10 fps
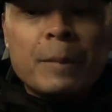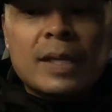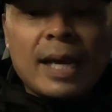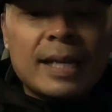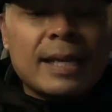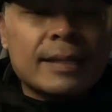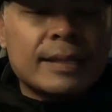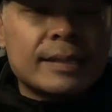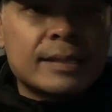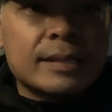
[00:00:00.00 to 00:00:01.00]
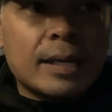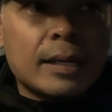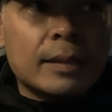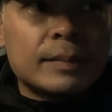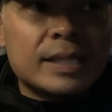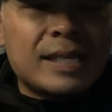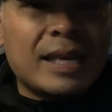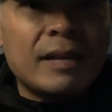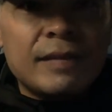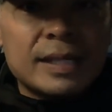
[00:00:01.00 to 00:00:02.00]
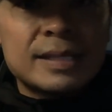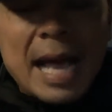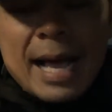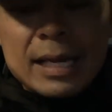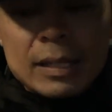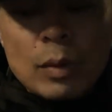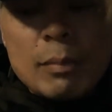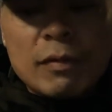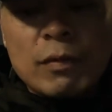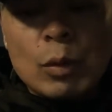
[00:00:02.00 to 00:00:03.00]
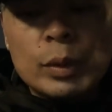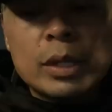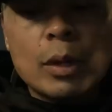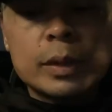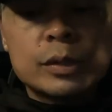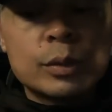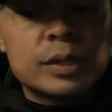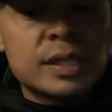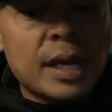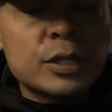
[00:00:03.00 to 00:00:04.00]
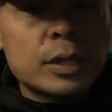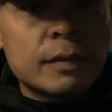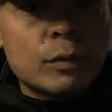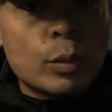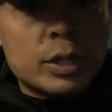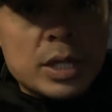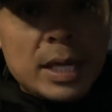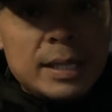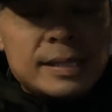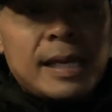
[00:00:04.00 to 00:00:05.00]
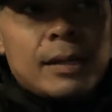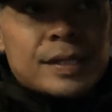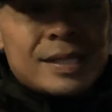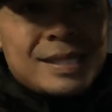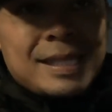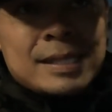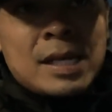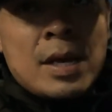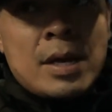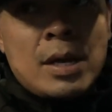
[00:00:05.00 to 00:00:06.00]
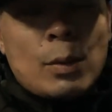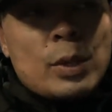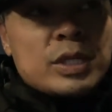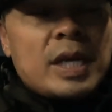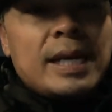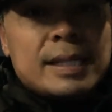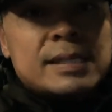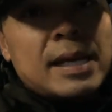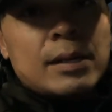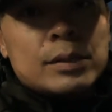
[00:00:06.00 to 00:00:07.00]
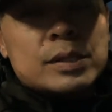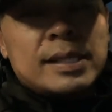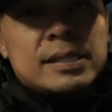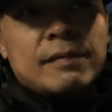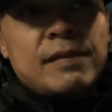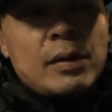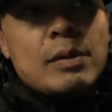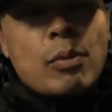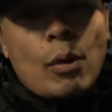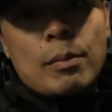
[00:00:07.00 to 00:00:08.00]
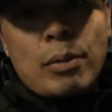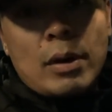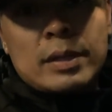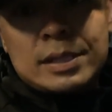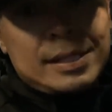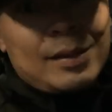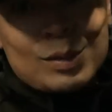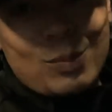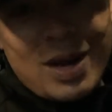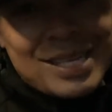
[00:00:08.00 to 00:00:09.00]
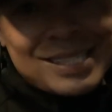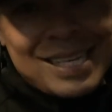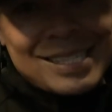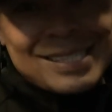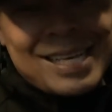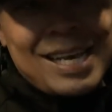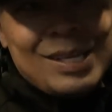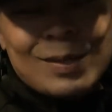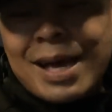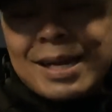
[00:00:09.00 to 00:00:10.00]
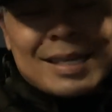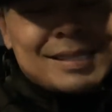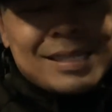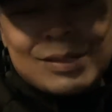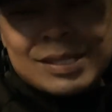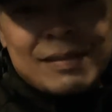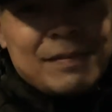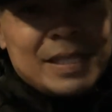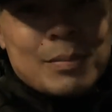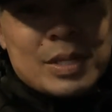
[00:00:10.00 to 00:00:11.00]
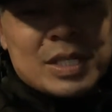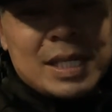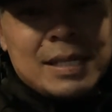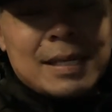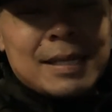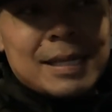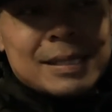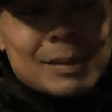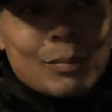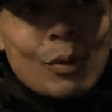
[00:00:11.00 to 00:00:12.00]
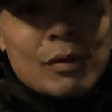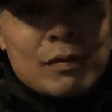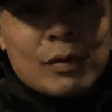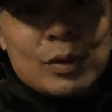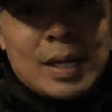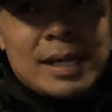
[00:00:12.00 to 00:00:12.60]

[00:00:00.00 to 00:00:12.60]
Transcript: kind of get this hint of anxiety right before we go into a session of originating sales. And since originating sales is a very important part of the sales process, you got to continuously feed the machine. I think it's important for you